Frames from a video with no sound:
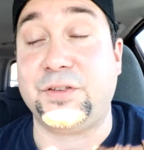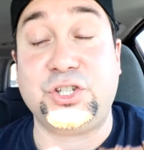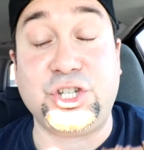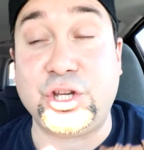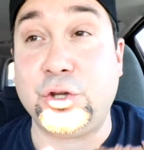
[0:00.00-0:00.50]
is
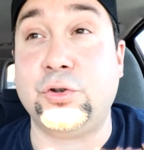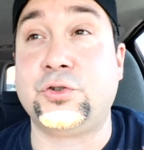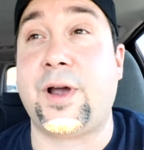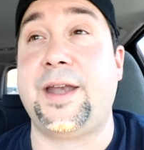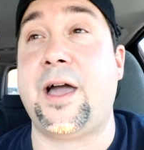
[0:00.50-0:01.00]
huge
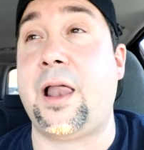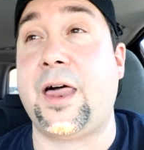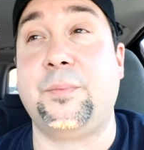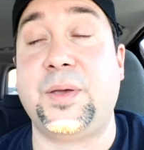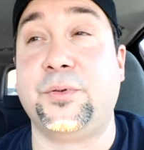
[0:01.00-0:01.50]
right now. A
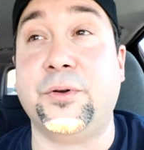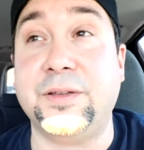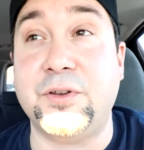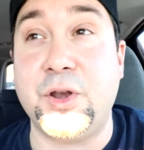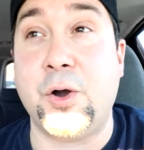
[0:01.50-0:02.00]
lot of people don't
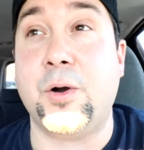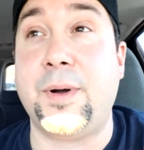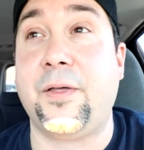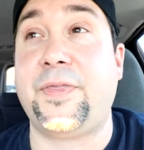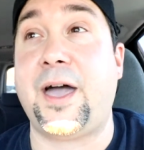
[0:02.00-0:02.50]
even know
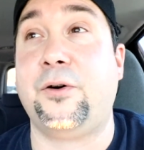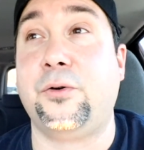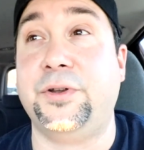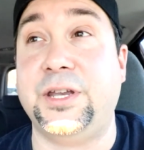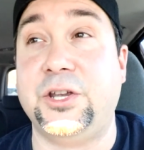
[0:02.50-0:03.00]
about that
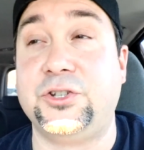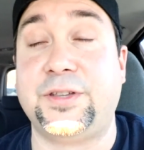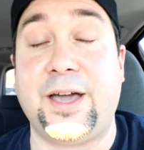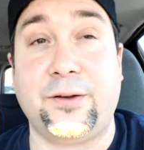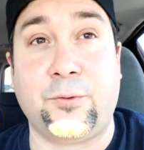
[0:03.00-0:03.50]
whole niche
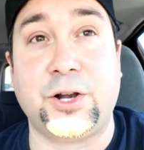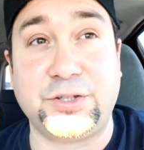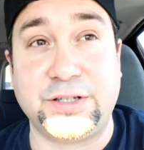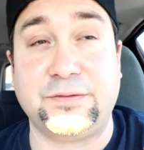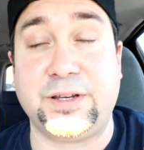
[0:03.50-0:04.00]
that
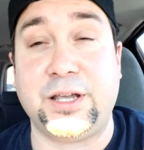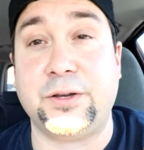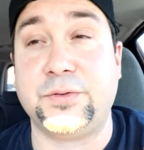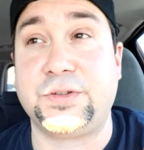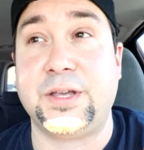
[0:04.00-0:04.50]
watch these
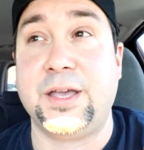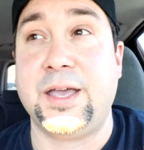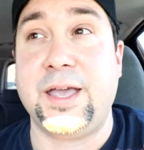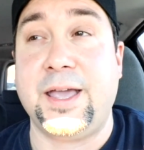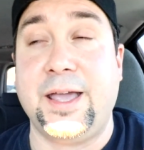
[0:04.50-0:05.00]
videos.
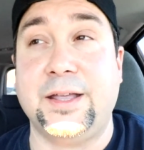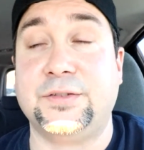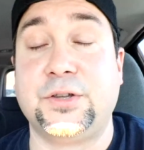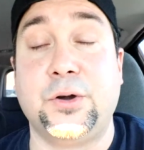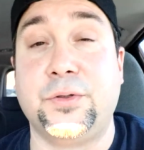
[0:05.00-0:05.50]
And
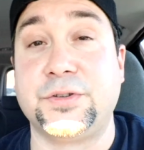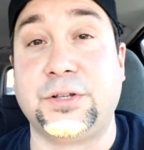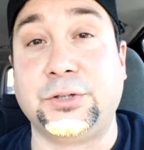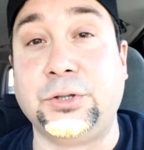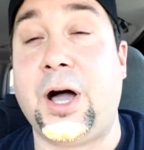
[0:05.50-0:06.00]
so there's a
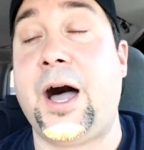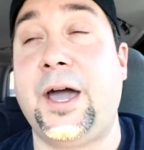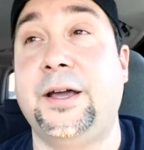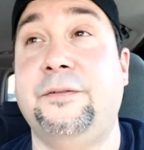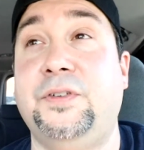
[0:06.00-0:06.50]

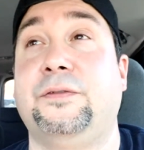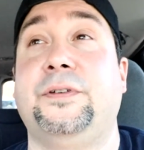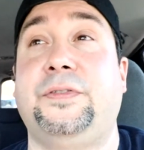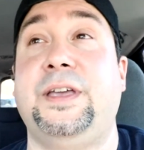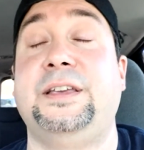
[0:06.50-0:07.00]
lot of
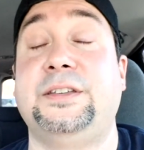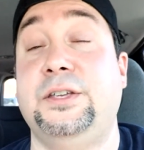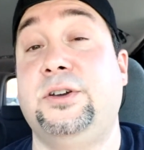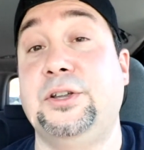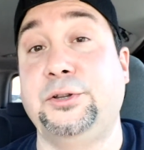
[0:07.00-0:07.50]
different things that
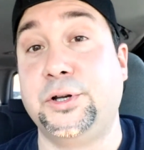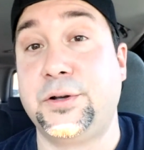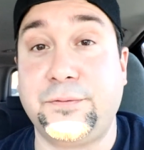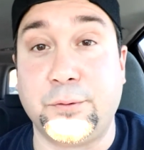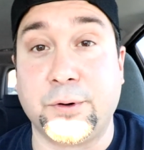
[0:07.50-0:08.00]
you can
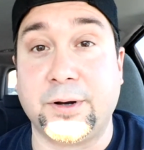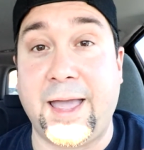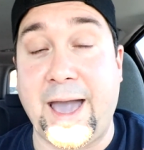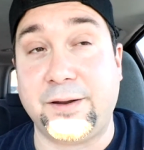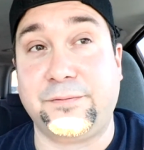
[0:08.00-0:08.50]
look for
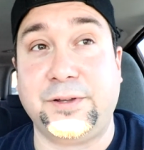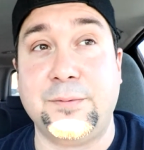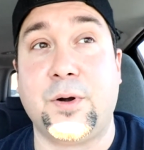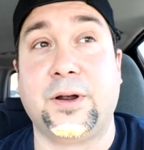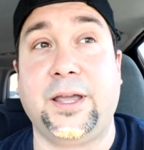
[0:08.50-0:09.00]
at a flea
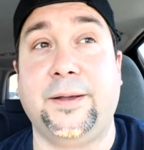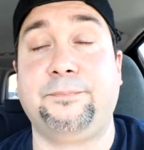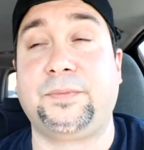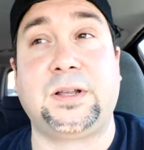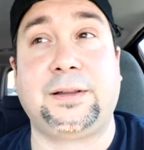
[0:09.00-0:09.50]
market.
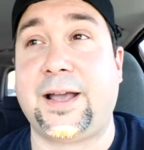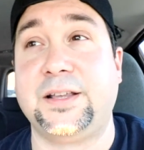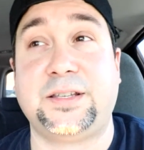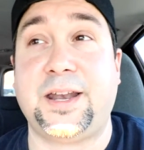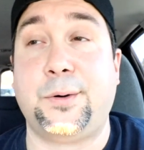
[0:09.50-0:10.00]
Like I
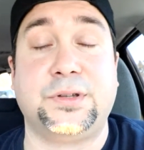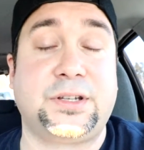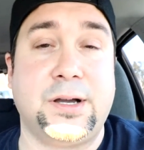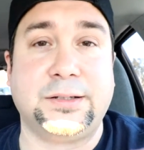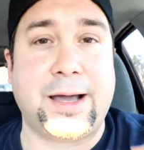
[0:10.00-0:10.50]
said, I was
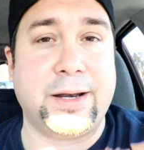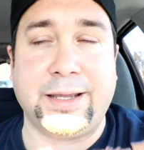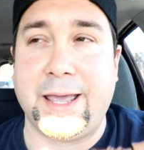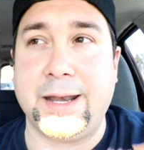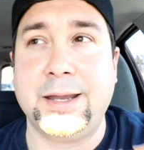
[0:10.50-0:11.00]
skunked out
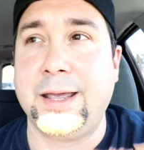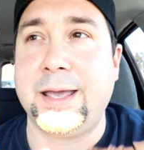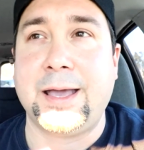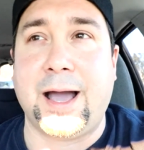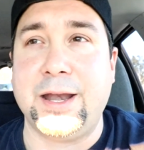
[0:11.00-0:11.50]
again.
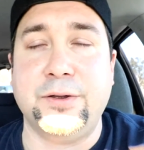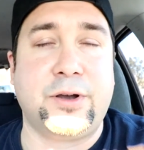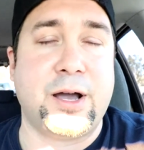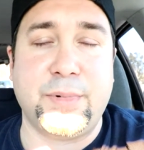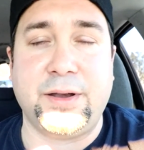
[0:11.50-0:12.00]
I knew
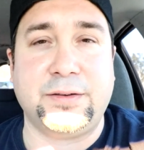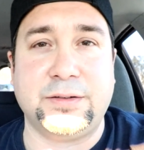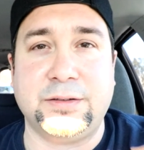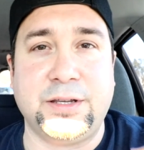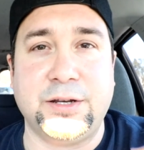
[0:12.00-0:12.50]
coming,
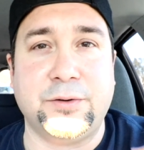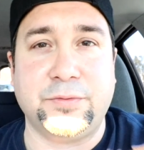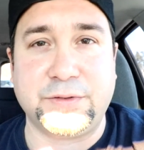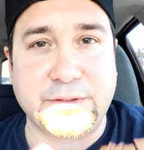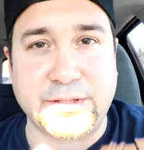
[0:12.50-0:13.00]
you know,
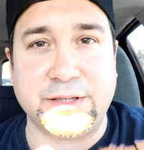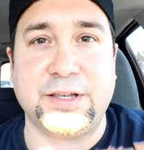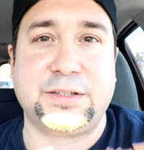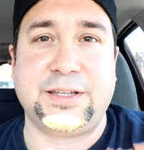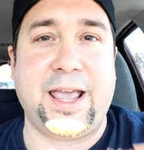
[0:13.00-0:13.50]
to
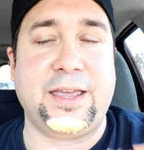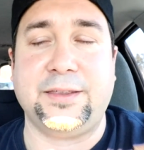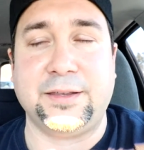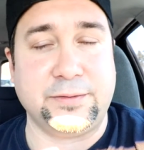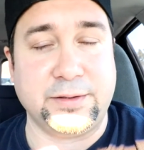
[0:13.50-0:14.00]
this day
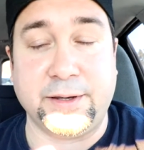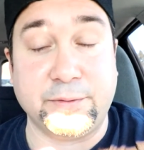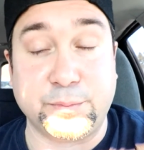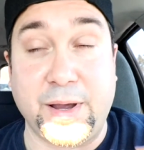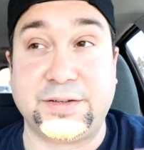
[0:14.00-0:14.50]
that it
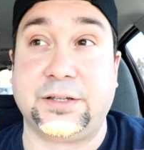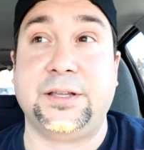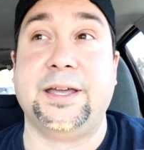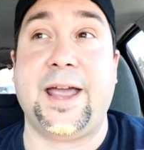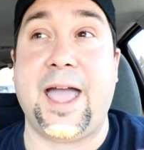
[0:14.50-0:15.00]
was basically
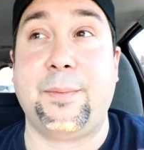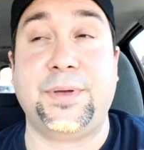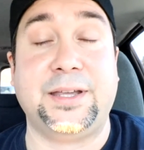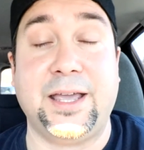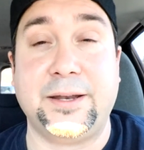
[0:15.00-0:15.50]
going to
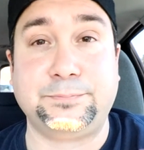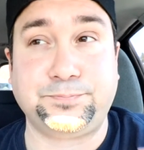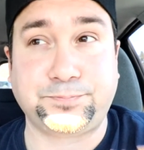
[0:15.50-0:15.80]
happen again.